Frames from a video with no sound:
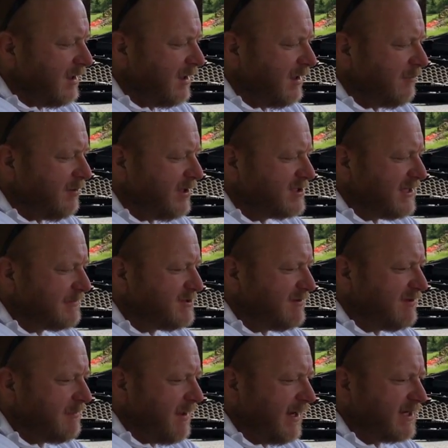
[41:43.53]
with the
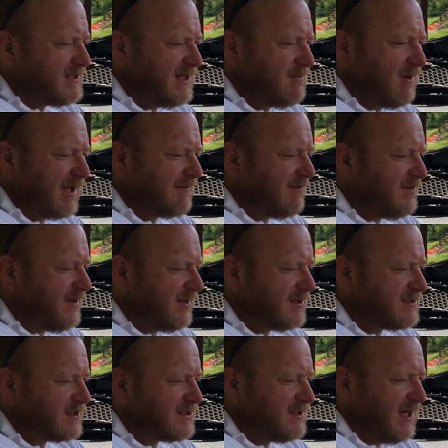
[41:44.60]
exception of the magazine. Well, everything is the